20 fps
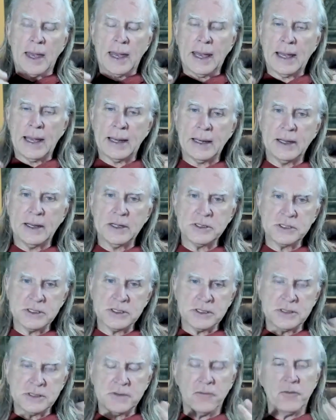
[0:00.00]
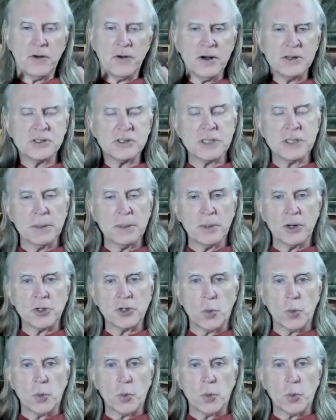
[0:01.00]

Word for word: and this is very similar